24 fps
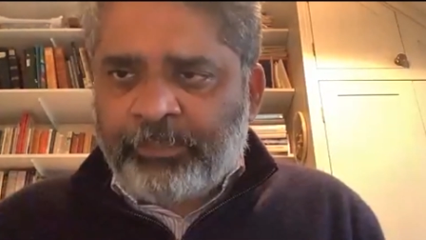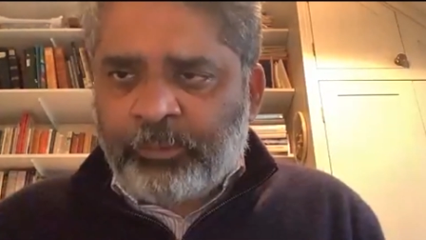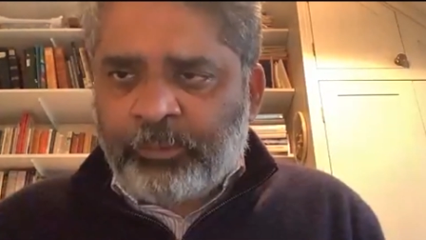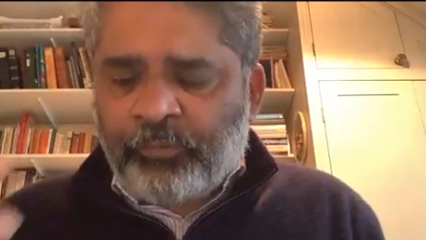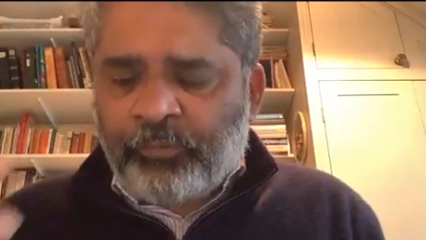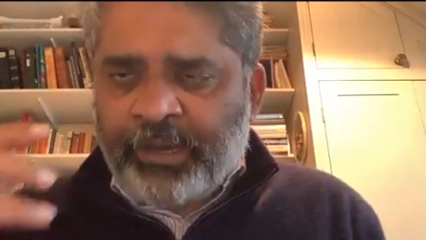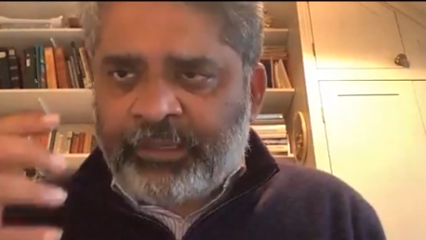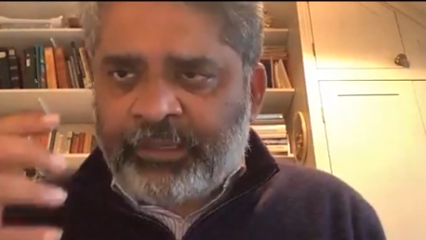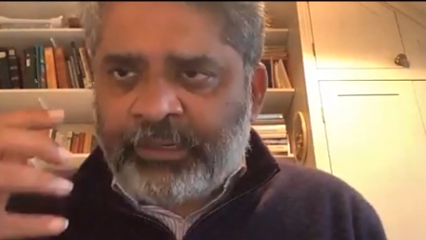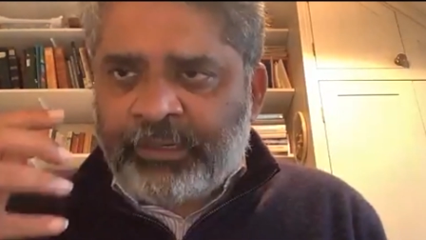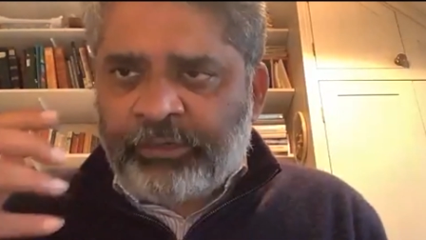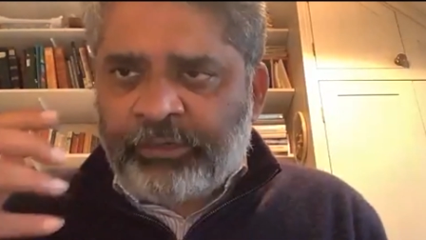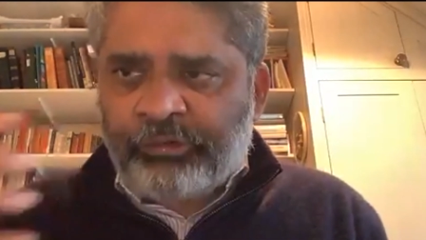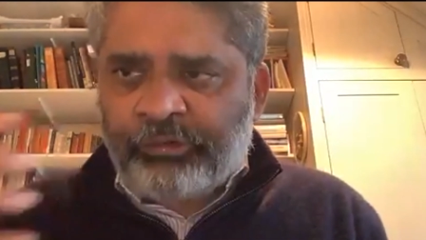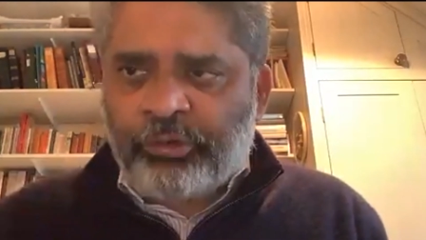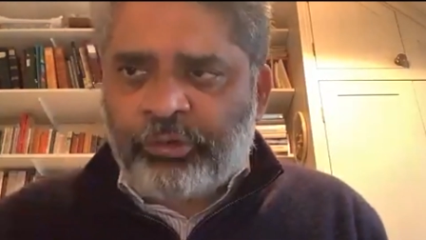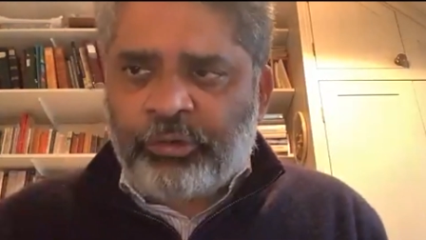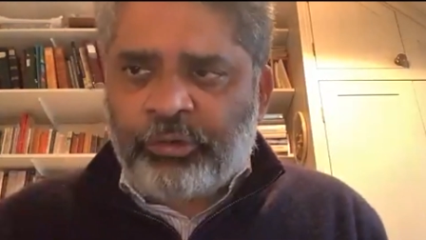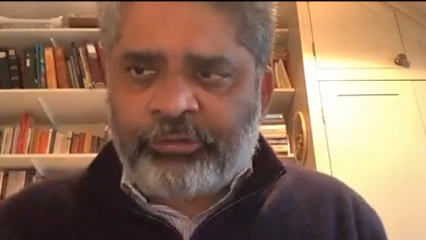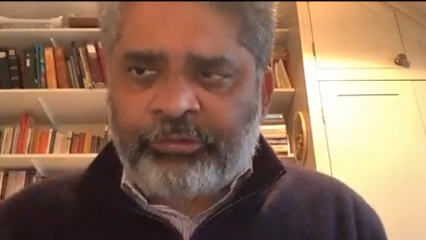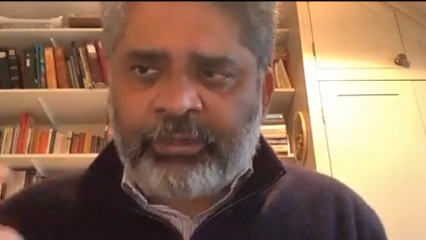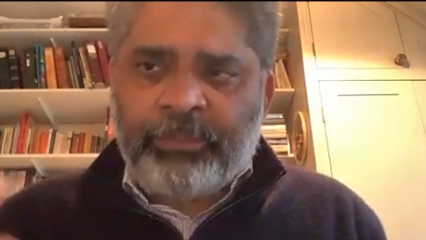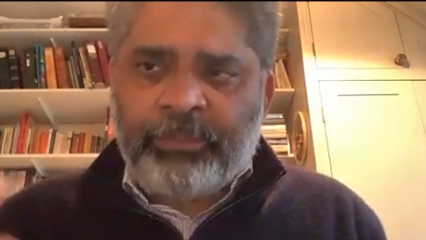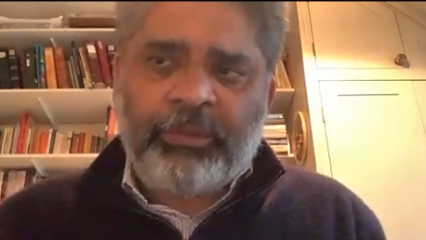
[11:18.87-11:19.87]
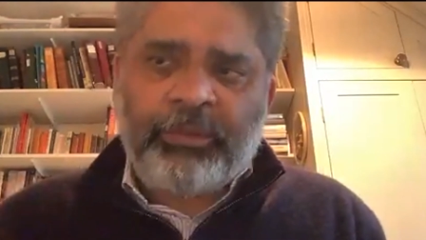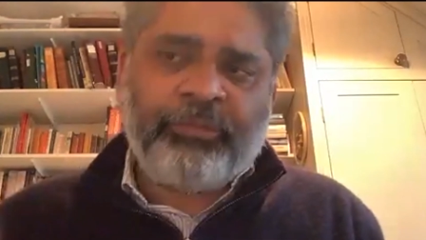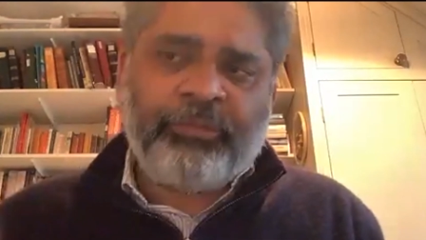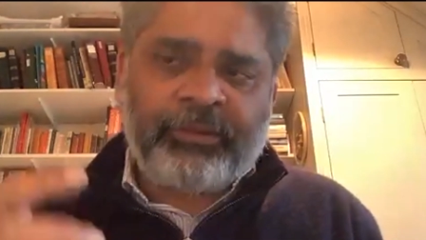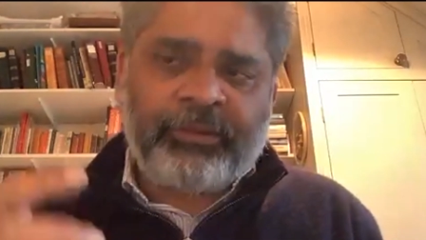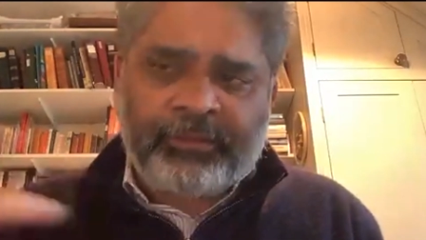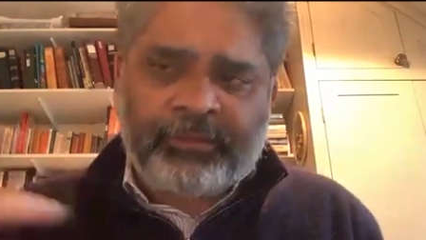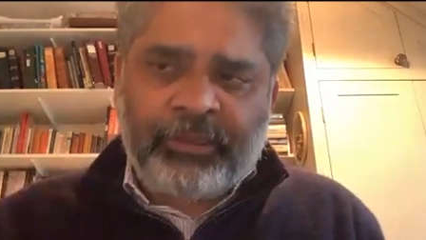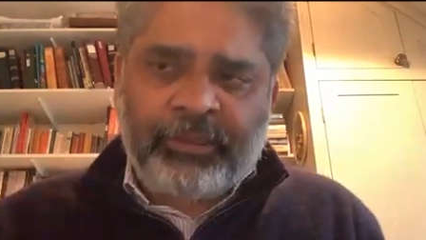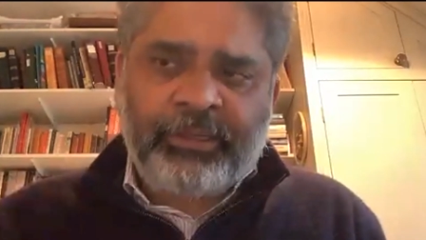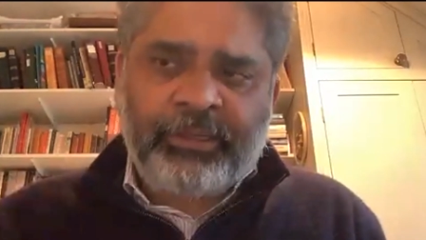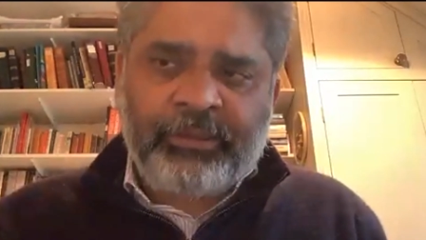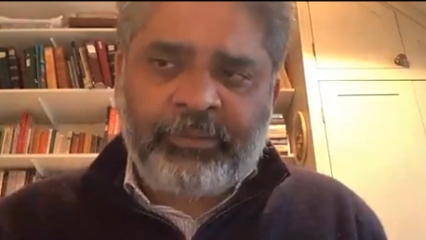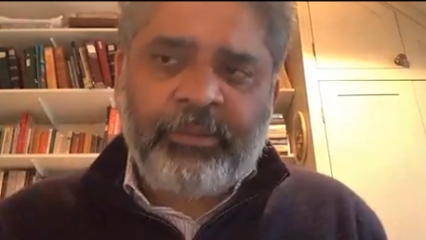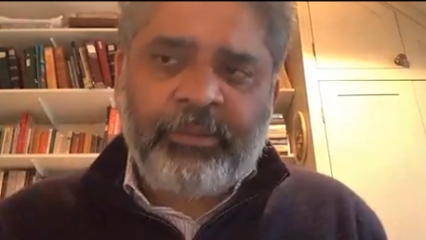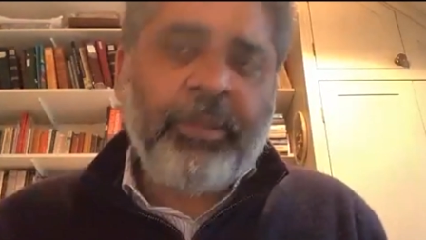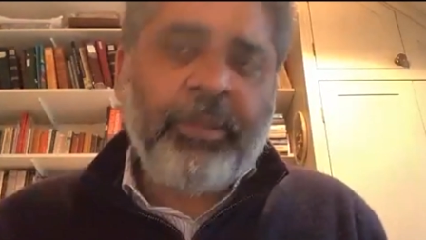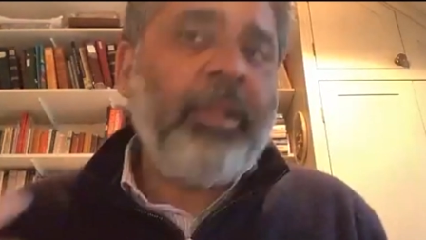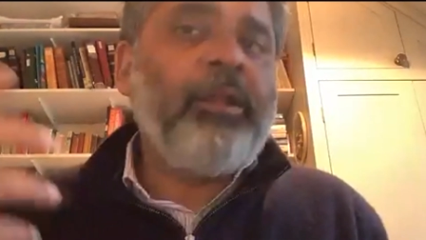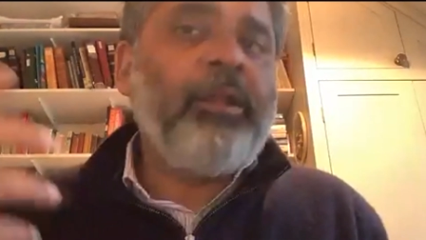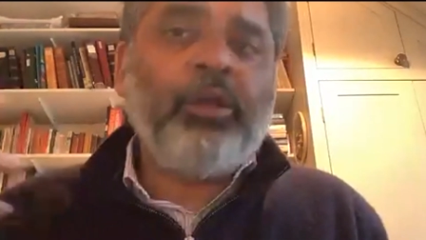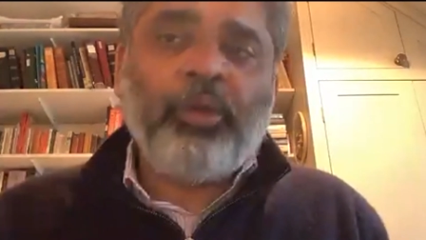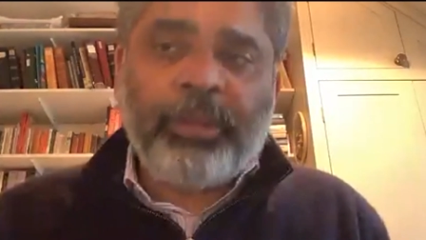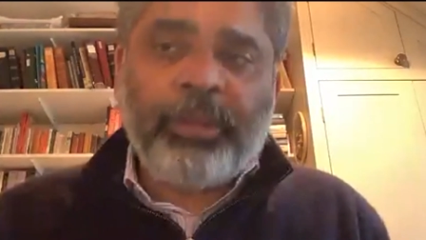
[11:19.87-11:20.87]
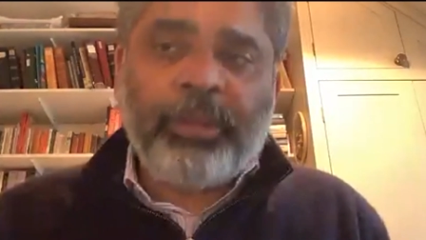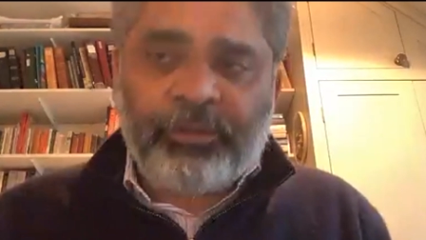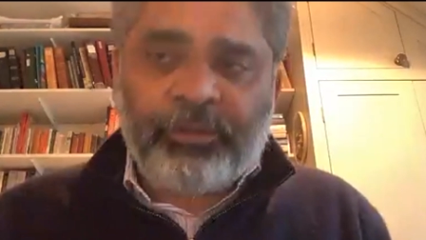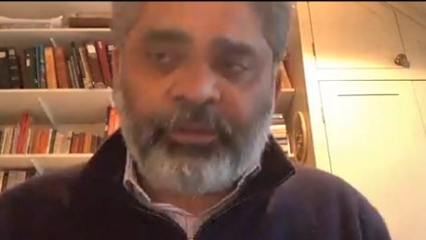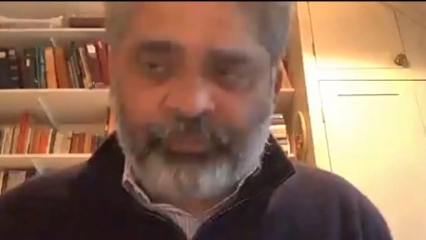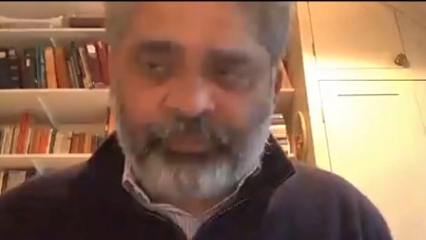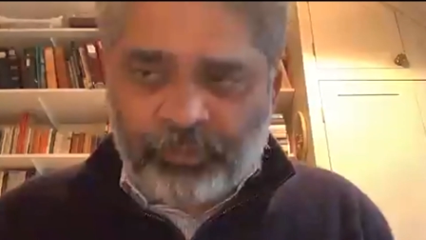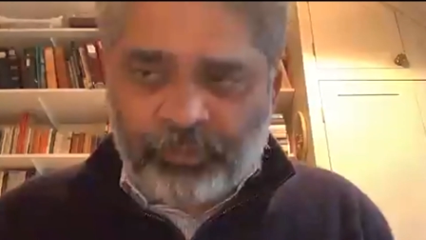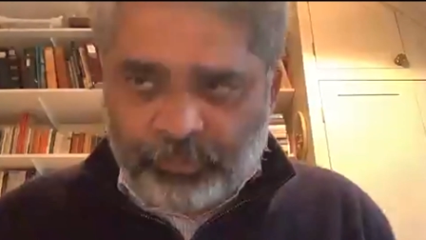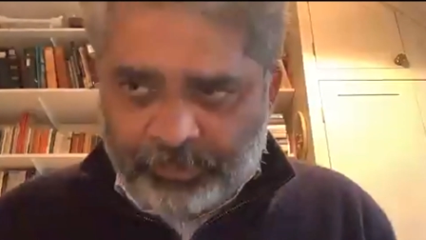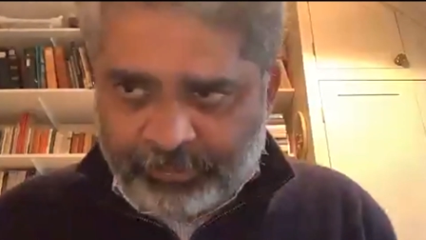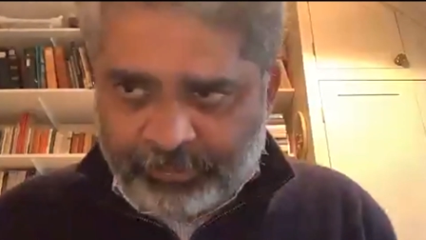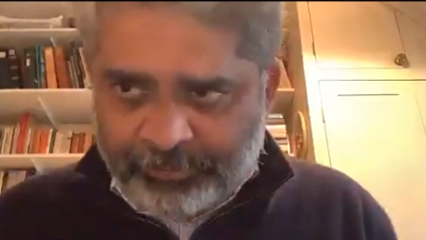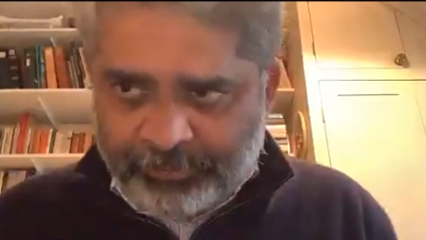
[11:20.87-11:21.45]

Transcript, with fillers: provide an assured stream of return going forward.